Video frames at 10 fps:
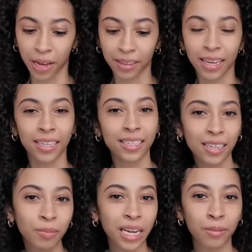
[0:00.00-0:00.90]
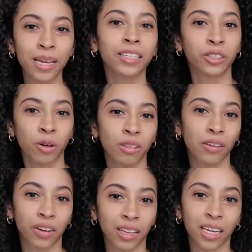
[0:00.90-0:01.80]
about that, because sometimes I don't
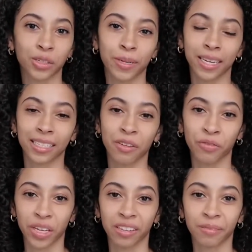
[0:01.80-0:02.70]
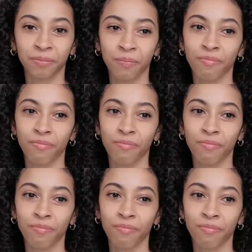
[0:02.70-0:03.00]
love a clutch because I feel